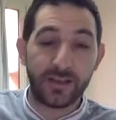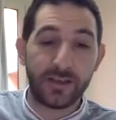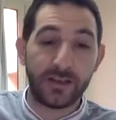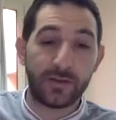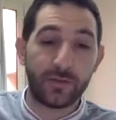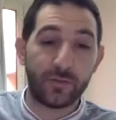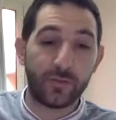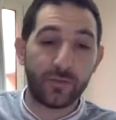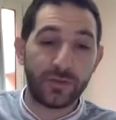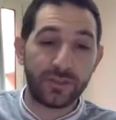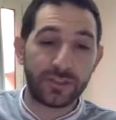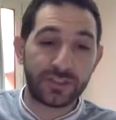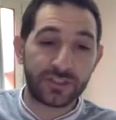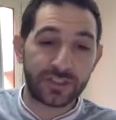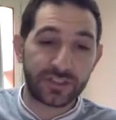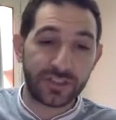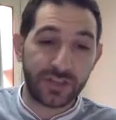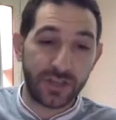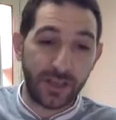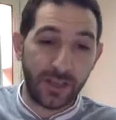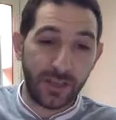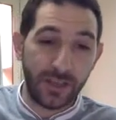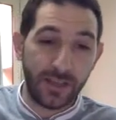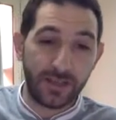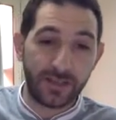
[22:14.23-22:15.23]
in
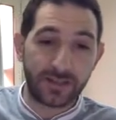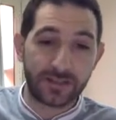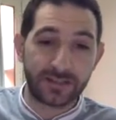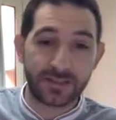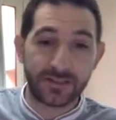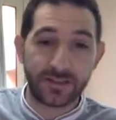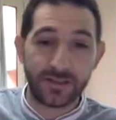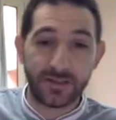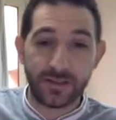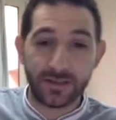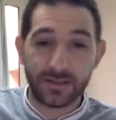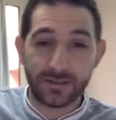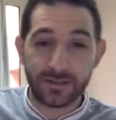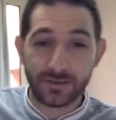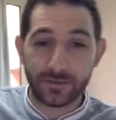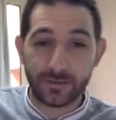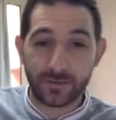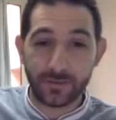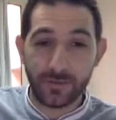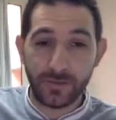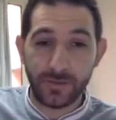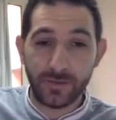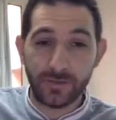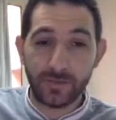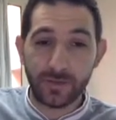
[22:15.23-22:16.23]
which A is related
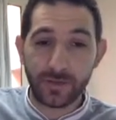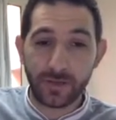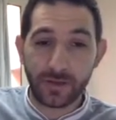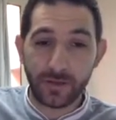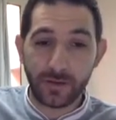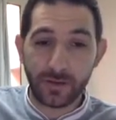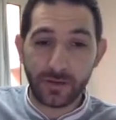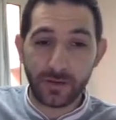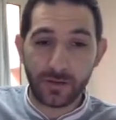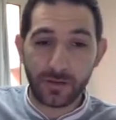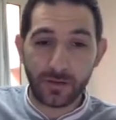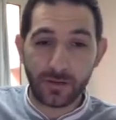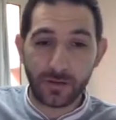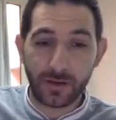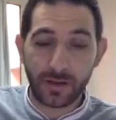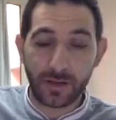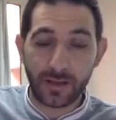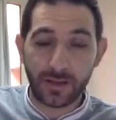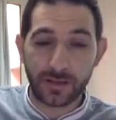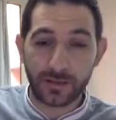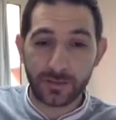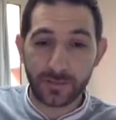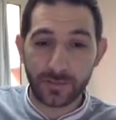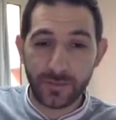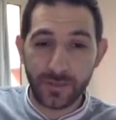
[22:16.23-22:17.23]
to B by R
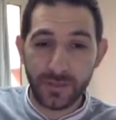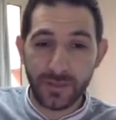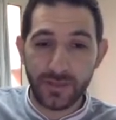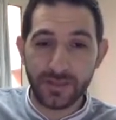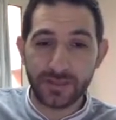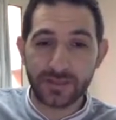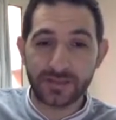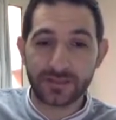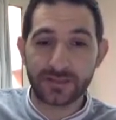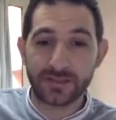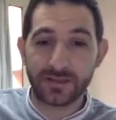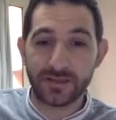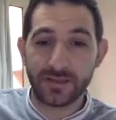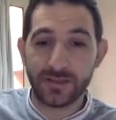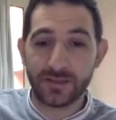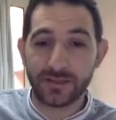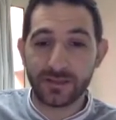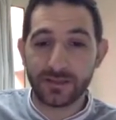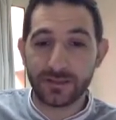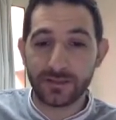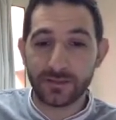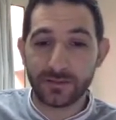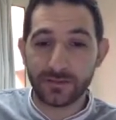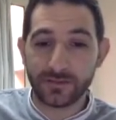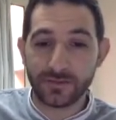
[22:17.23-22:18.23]
and B is
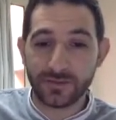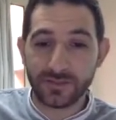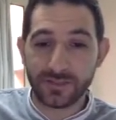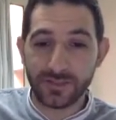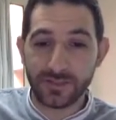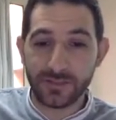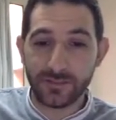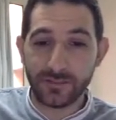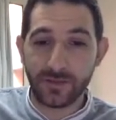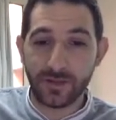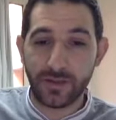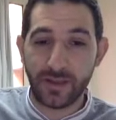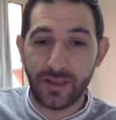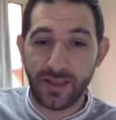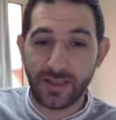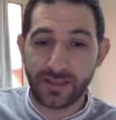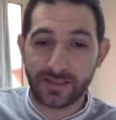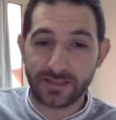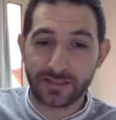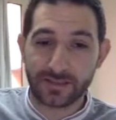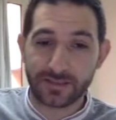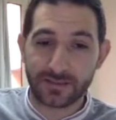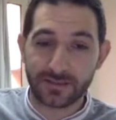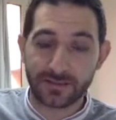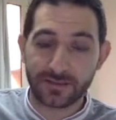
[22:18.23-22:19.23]
related to C by
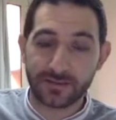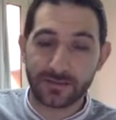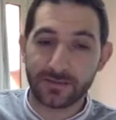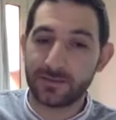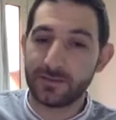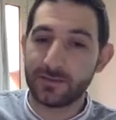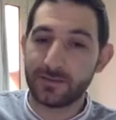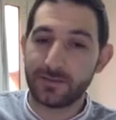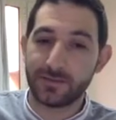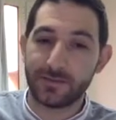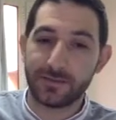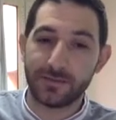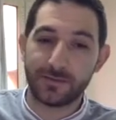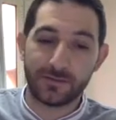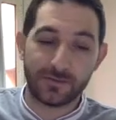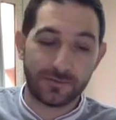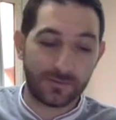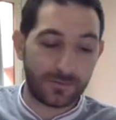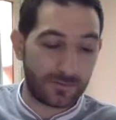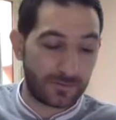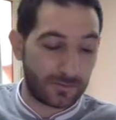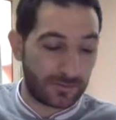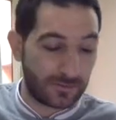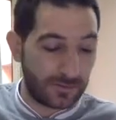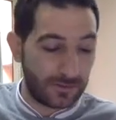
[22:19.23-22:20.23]
S.
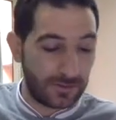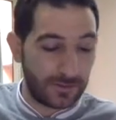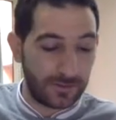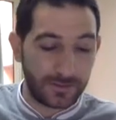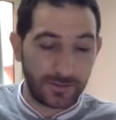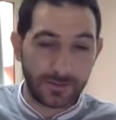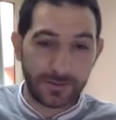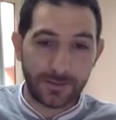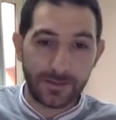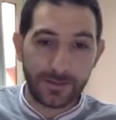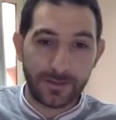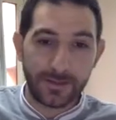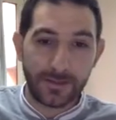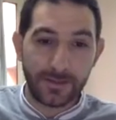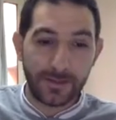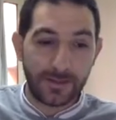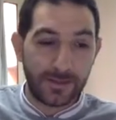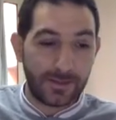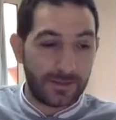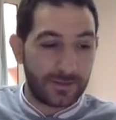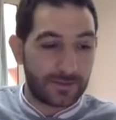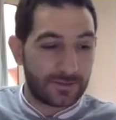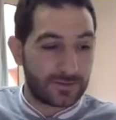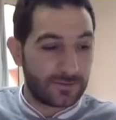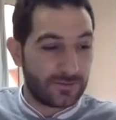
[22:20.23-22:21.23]
Okay,
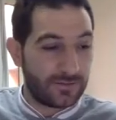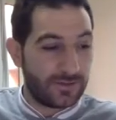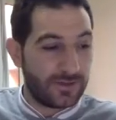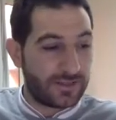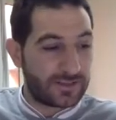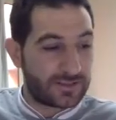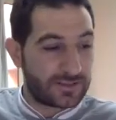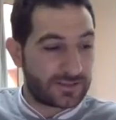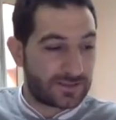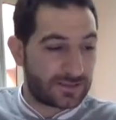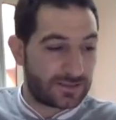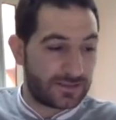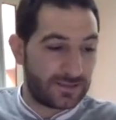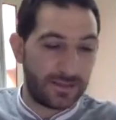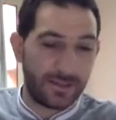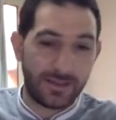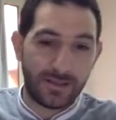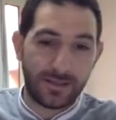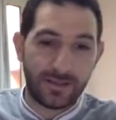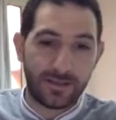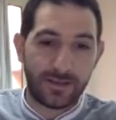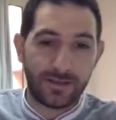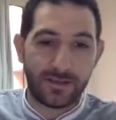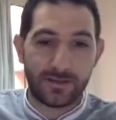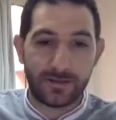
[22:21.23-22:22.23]
so let's
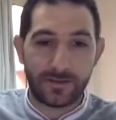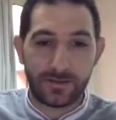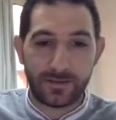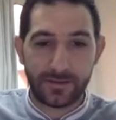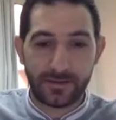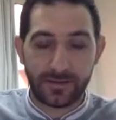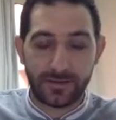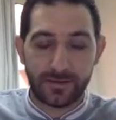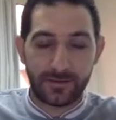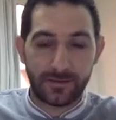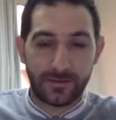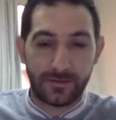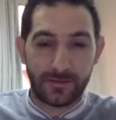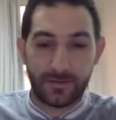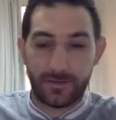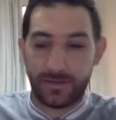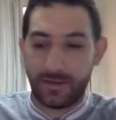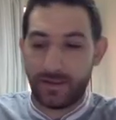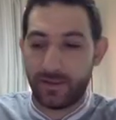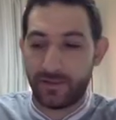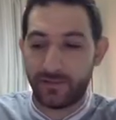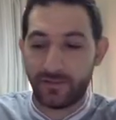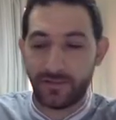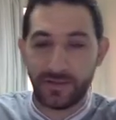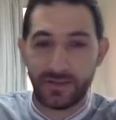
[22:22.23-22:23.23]

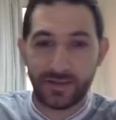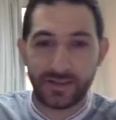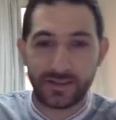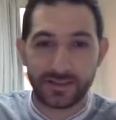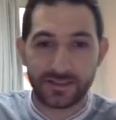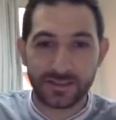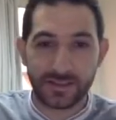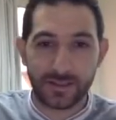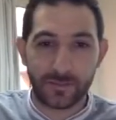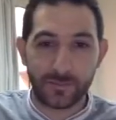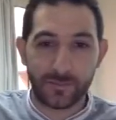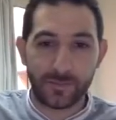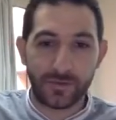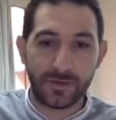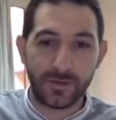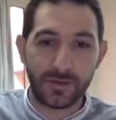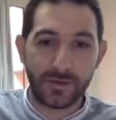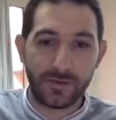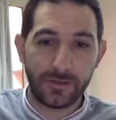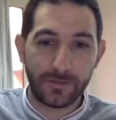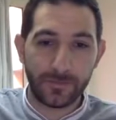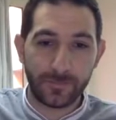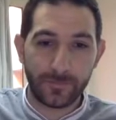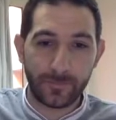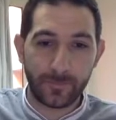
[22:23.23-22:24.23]
have an
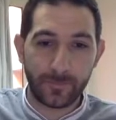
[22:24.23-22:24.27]
example.